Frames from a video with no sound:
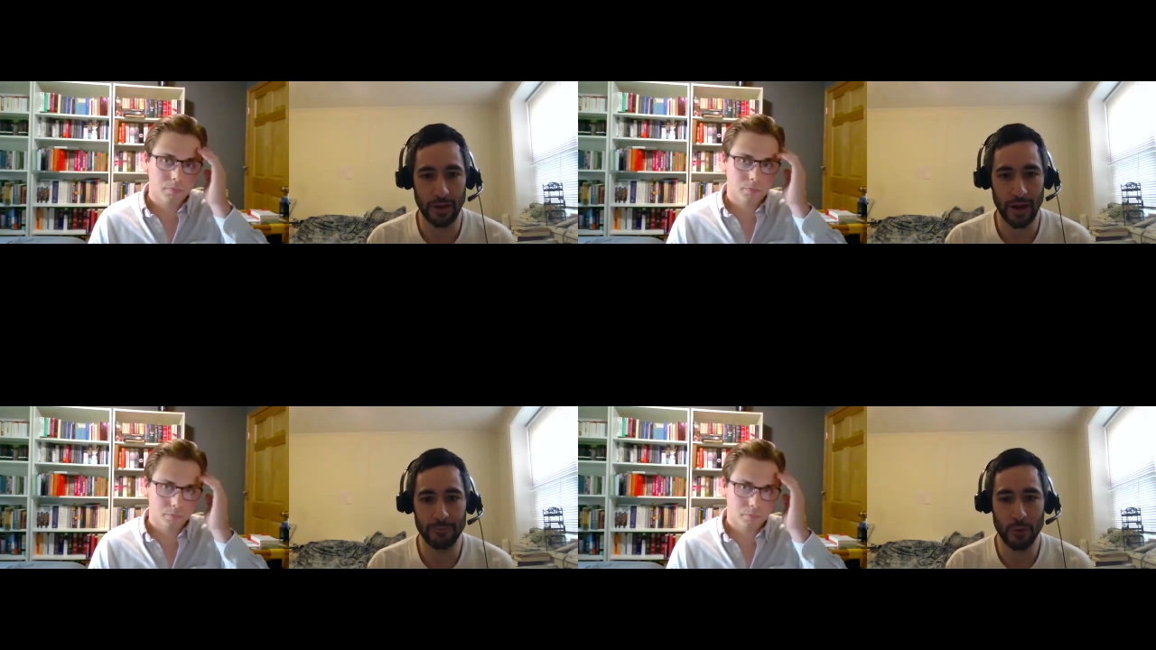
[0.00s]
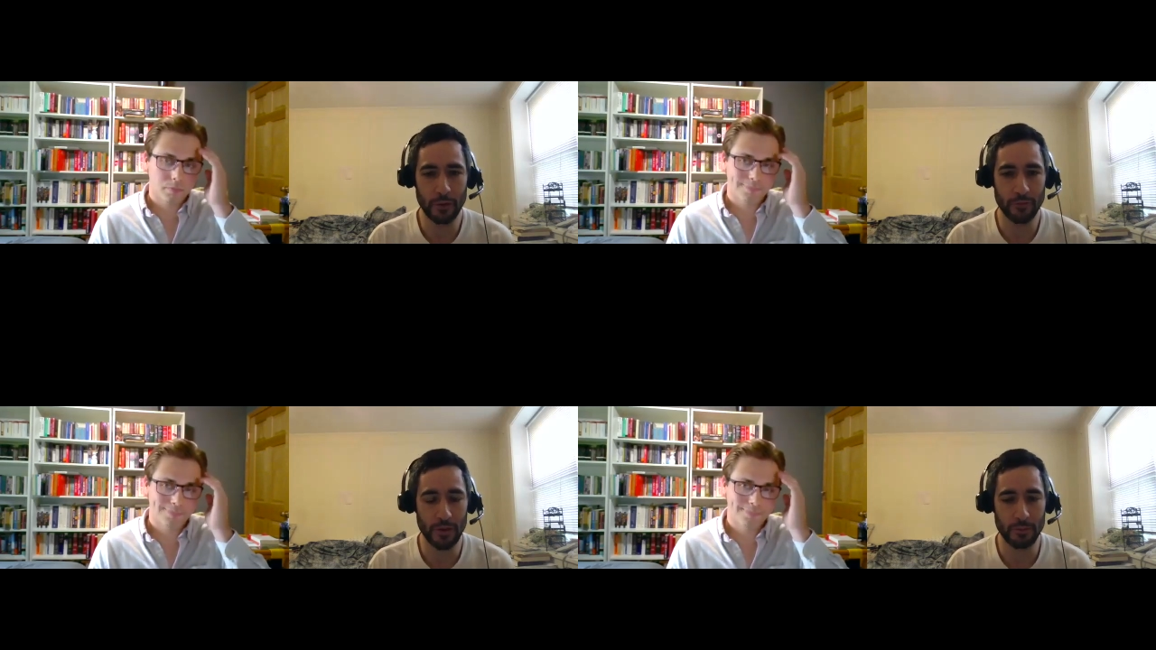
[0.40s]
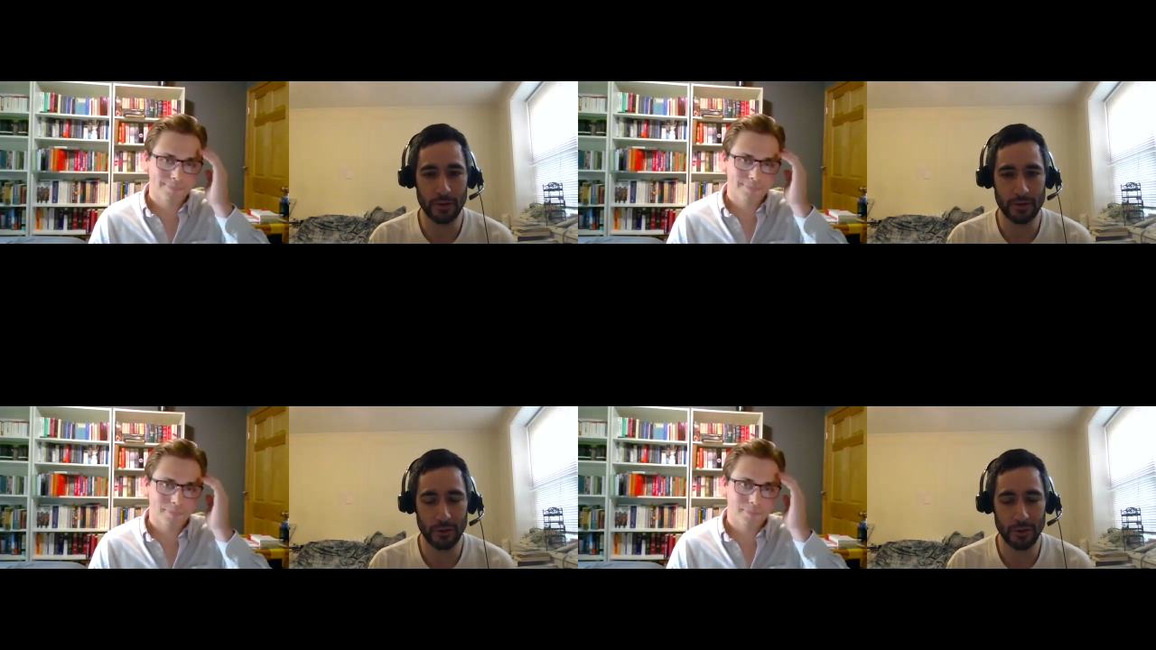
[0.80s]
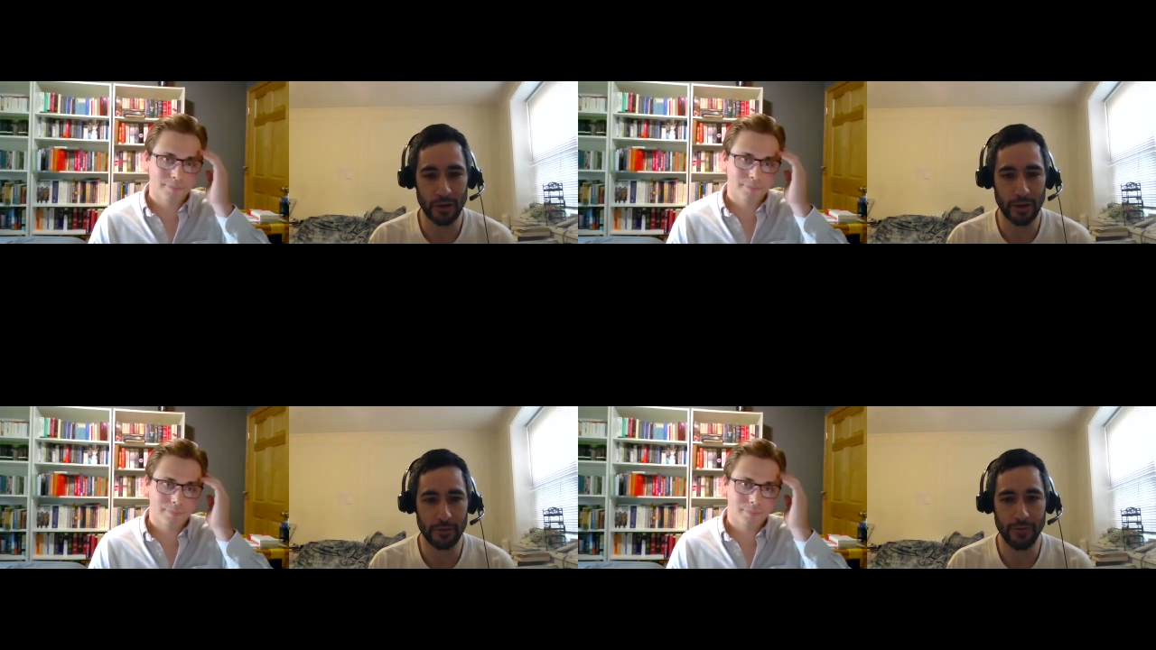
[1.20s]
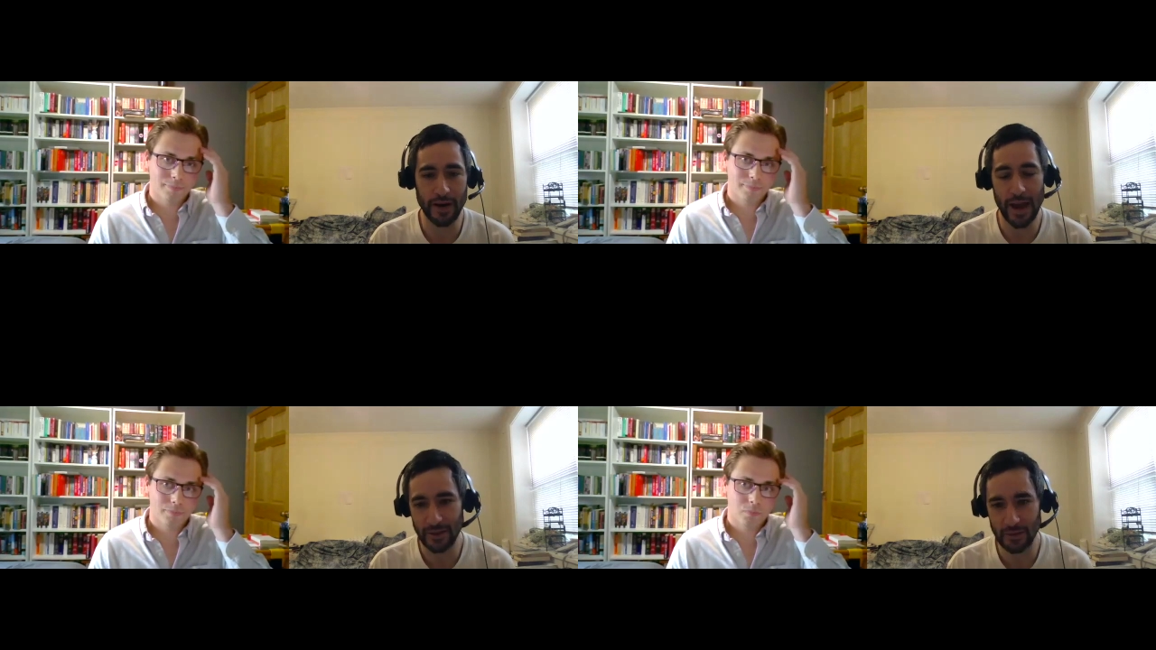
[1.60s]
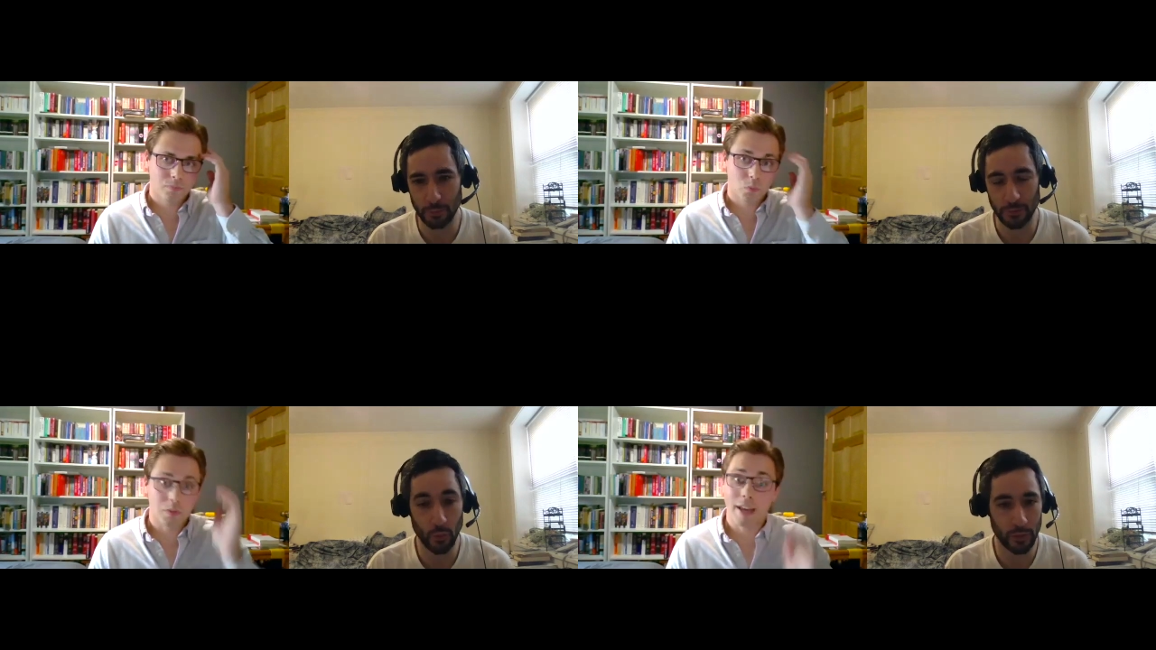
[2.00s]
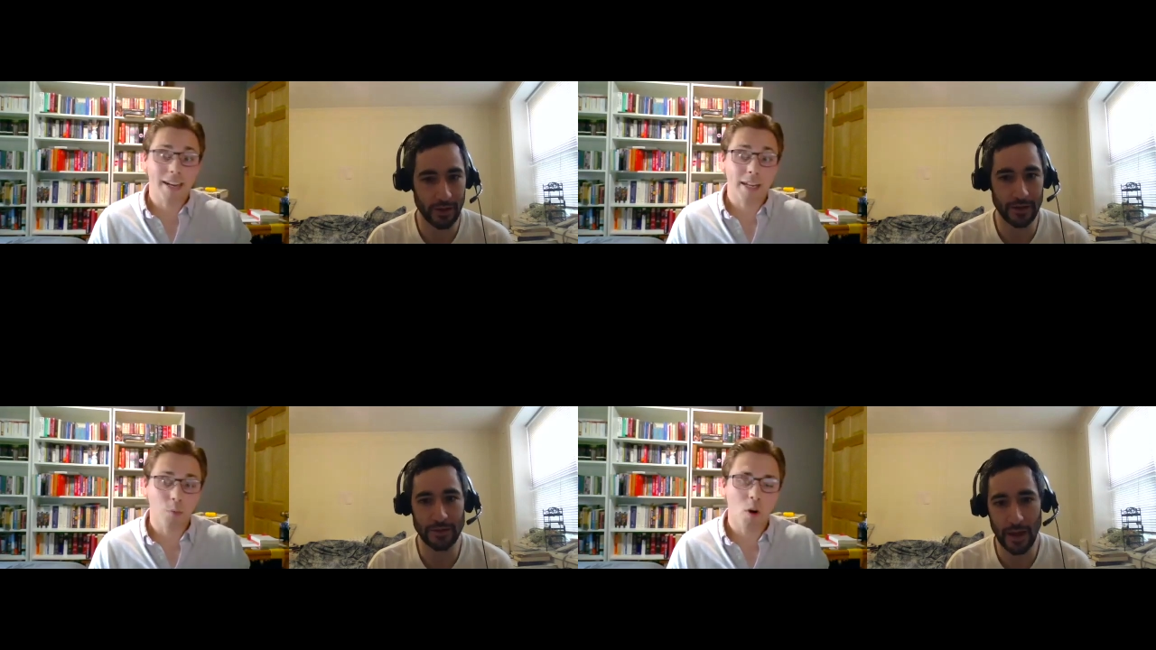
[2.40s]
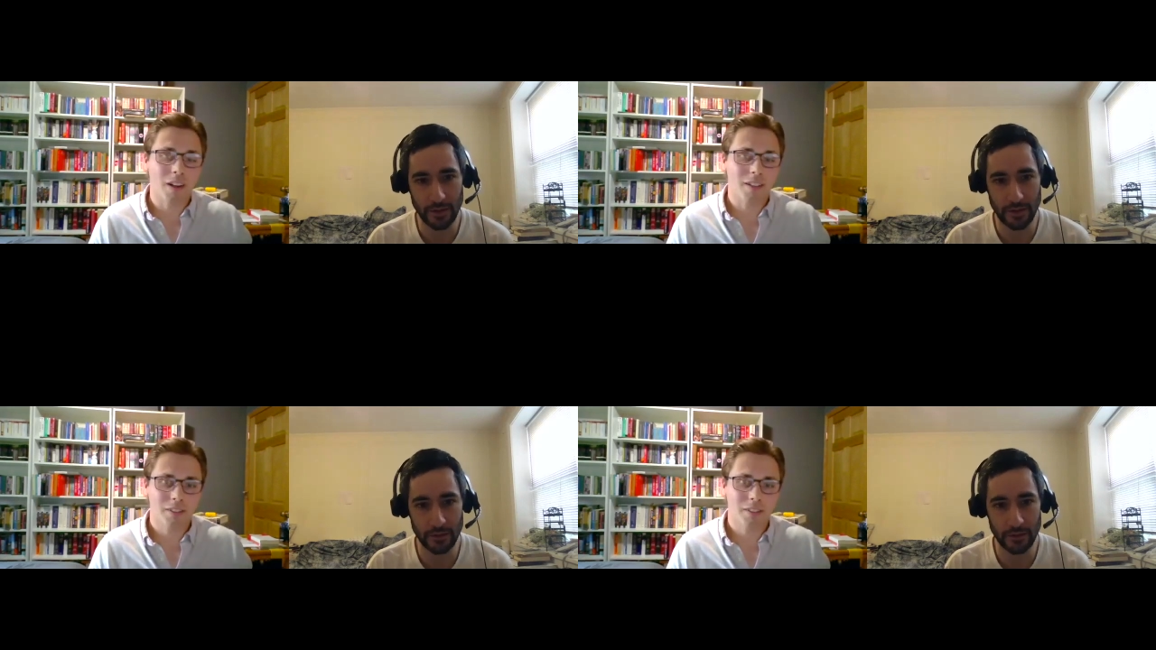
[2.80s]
Speaker 1: I'm voting for them because they're going to like find experts who not are going to delegate.